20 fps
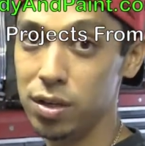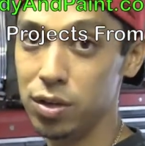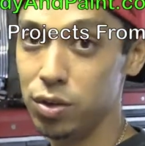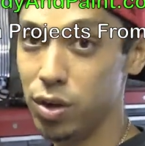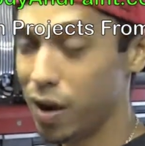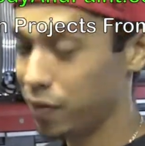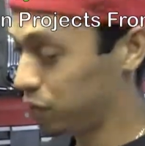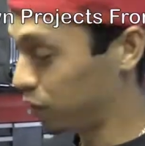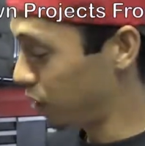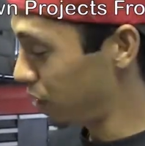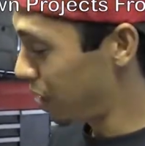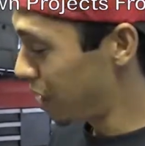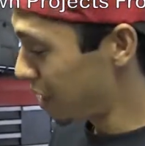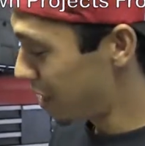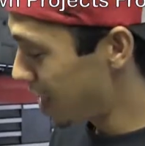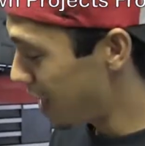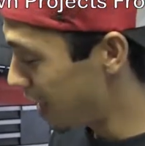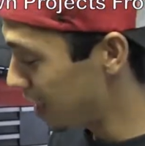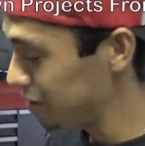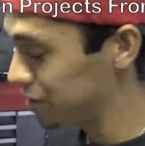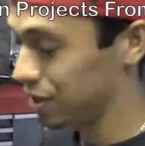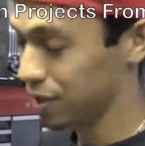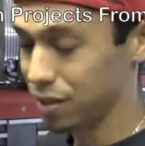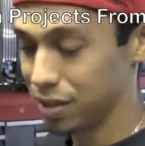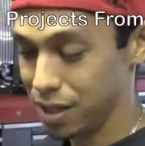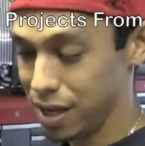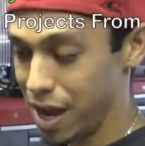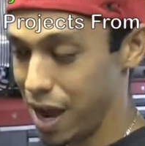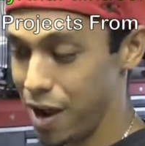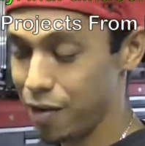You have to
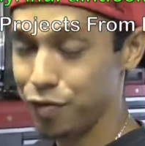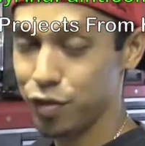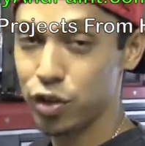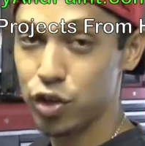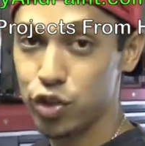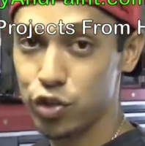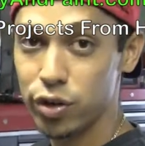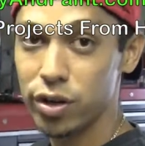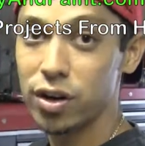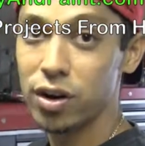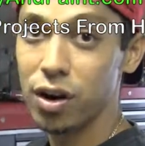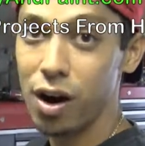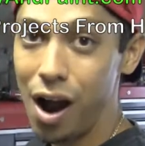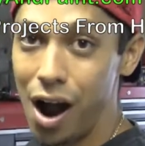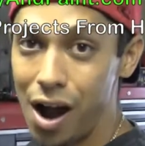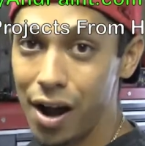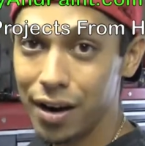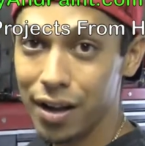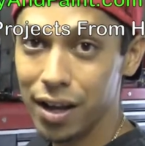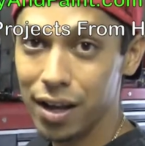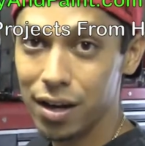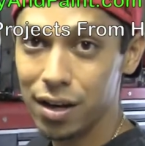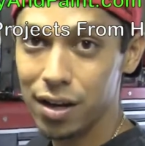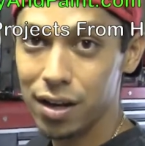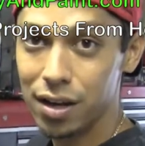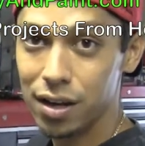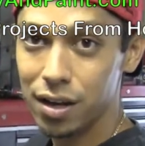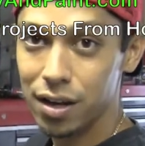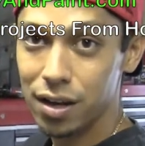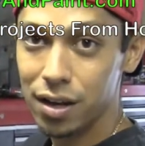constantly have your trigger on it
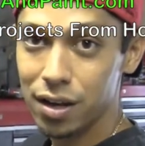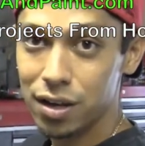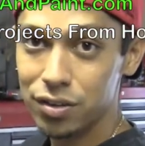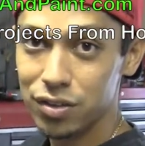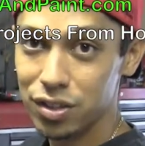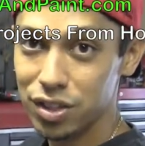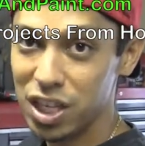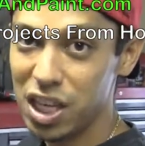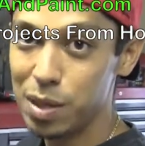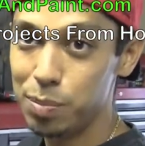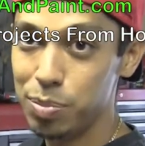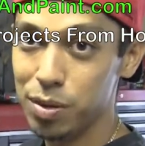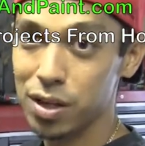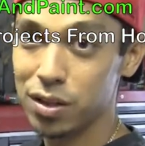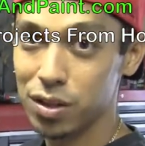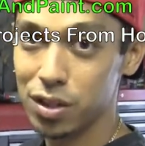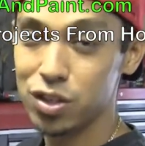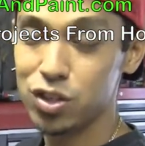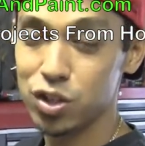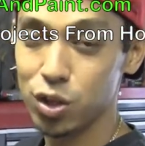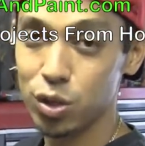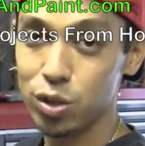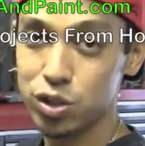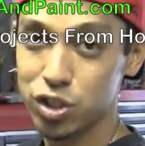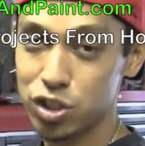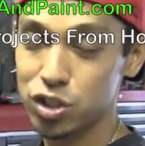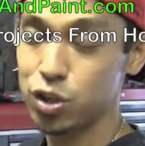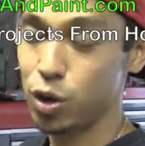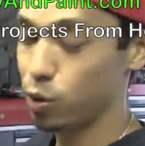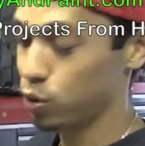to keep it at this
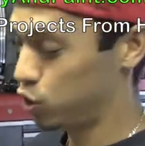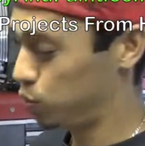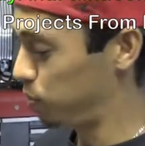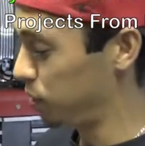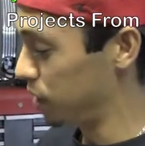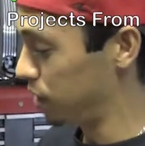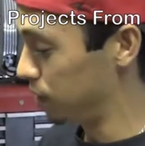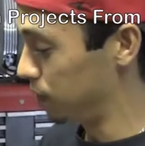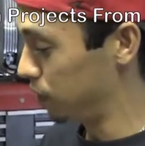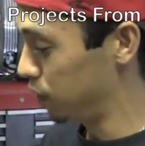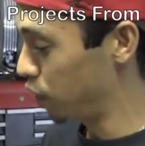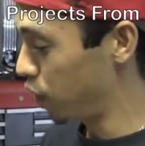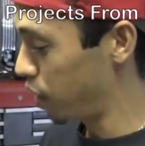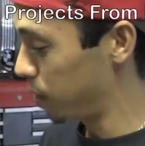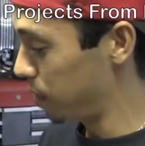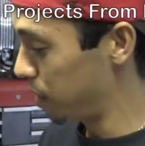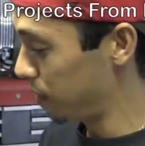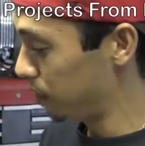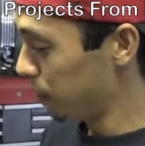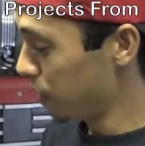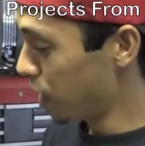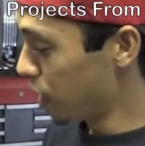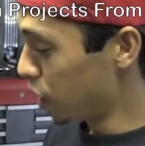slow speed. You know what I mean?